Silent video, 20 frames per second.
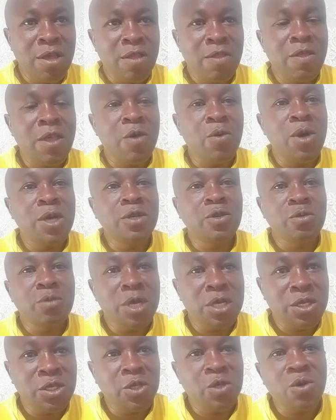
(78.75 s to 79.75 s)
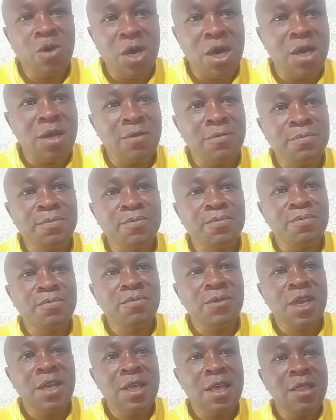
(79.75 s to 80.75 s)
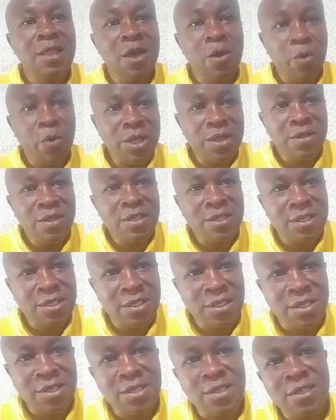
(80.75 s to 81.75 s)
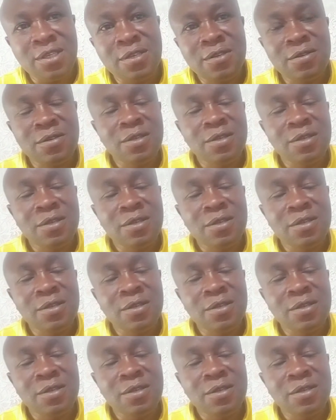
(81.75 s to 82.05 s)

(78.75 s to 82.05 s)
They want to make sure that they win this seat